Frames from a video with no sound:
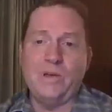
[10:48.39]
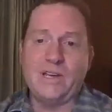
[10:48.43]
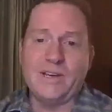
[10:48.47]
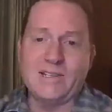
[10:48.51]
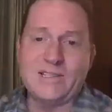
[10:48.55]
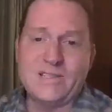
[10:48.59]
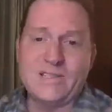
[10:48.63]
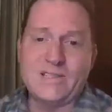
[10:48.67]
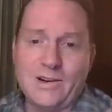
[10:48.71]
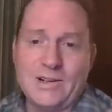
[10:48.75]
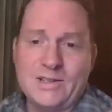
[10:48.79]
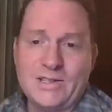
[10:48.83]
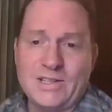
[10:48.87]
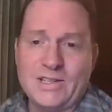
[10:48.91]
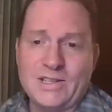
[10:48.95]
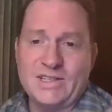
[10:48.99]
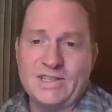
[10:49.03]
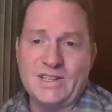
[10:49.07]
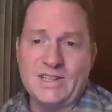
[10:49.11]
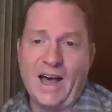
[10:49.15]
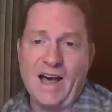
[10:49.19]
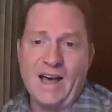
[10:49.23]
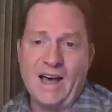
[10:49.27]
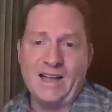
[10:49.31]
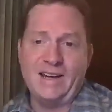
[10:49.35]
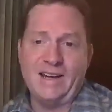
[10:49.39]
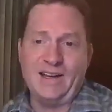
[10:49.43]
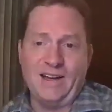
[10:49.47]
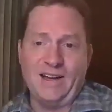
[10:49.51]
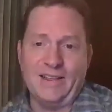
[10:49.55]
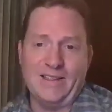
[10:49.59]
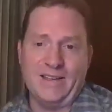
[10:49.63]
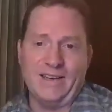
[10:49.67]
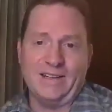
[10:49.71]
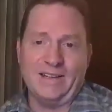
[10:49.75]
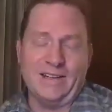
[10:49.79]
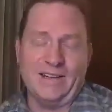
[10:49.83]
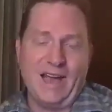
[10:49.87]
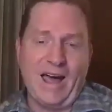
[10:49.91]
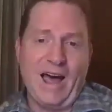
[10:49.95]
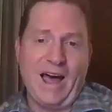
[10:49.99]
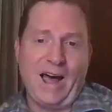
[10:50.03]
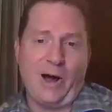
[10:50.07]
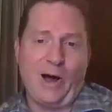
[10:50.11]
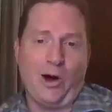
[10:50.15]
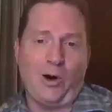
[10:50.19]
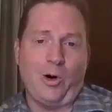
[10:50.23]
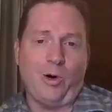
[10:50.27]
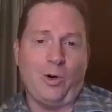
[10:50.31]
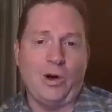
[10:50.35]
Because our society, I think
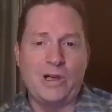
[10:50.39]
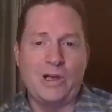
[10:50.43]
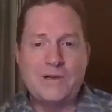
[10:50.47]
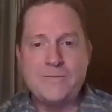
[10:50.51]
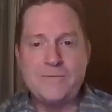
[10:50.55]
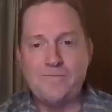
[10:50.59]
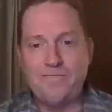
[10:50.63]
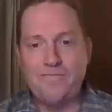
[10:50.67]
now,